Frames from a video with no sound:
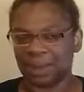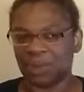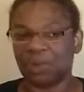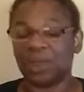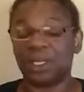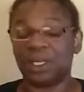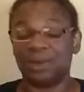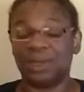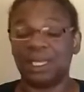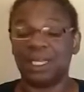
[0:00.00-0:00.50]
well,
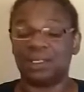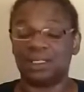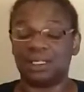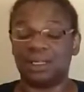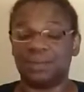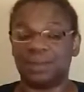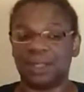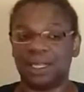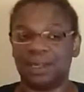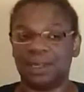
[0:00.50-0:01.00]
you eat
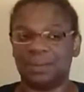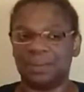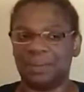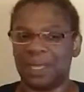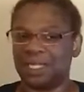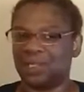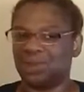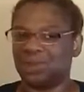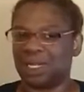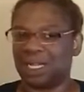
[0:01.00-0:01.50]
something and it
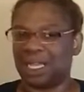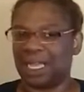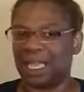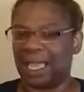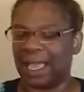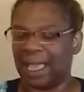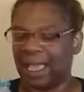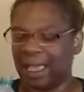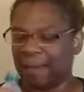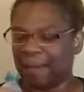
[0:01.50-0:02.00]
makes you want to
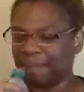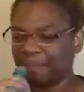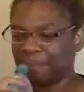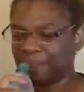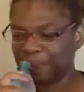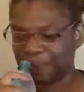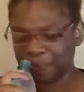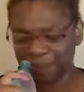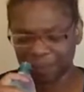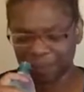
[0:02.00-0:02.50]
gag?
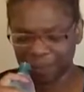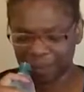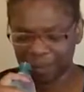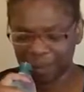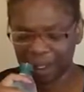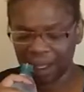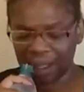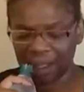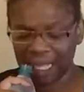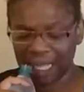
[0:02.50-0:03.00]

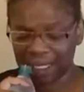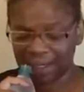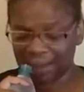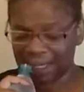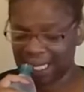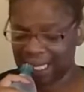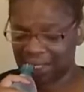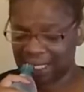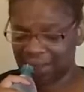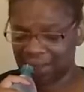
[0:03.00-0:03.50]
That's what
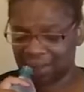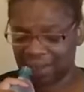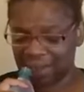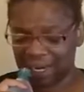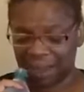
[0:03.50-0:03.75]
that's doing. I'm